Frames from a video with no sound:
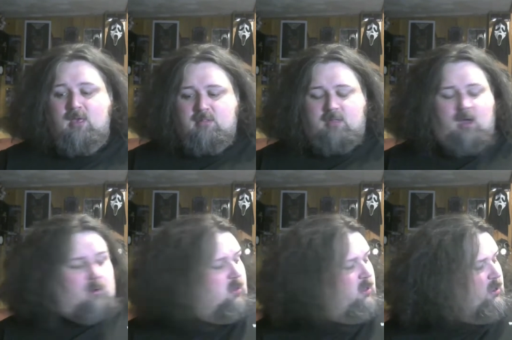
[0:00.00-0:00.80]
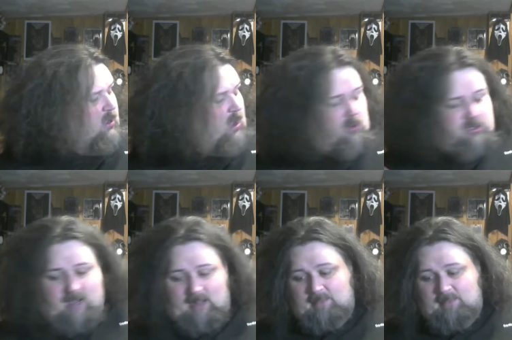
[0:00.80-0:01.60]
So, go
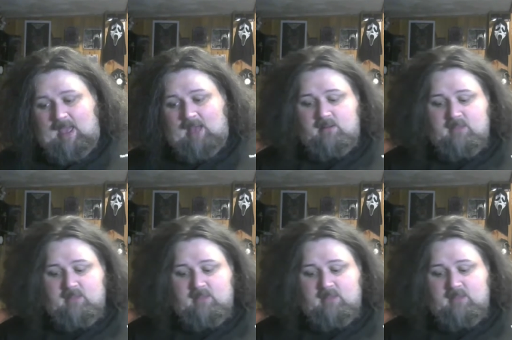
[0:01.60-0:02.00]
check them out.